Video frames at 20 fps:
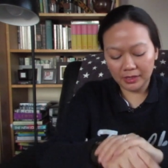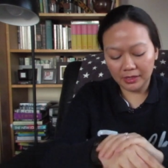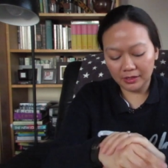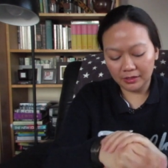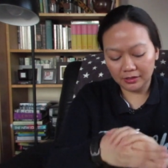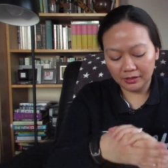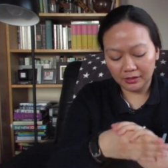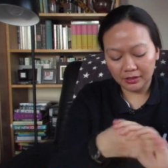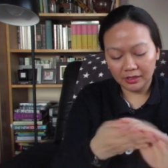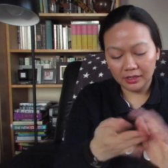
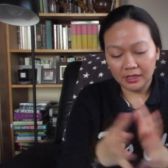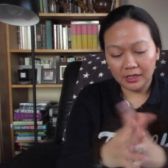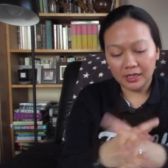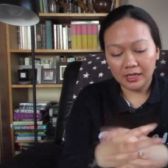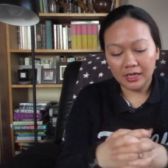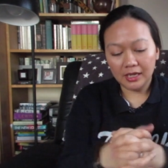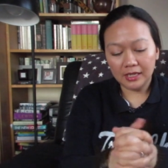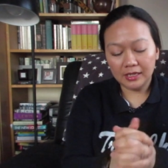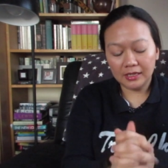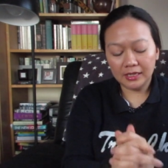here.
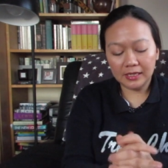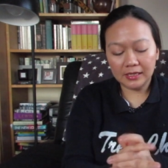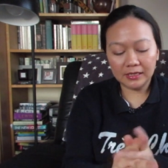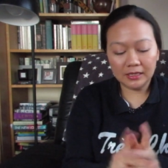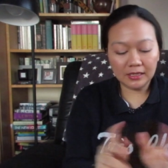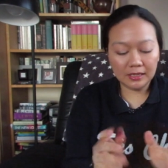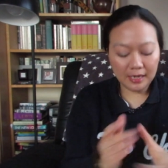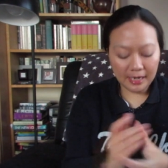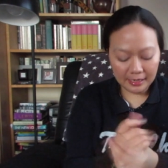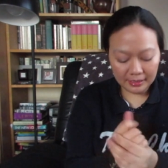And then
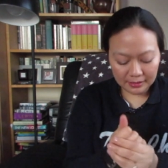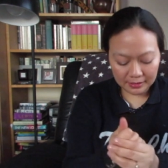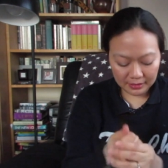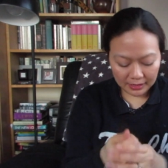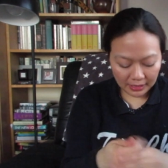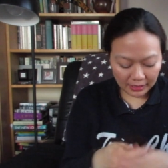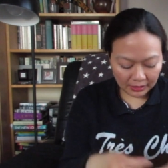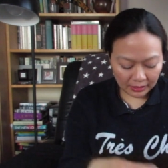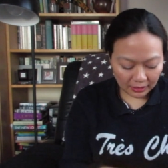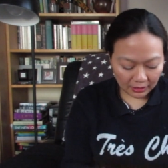the next
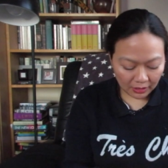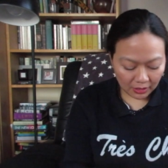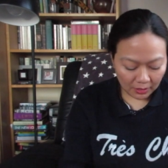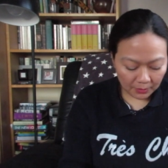thing that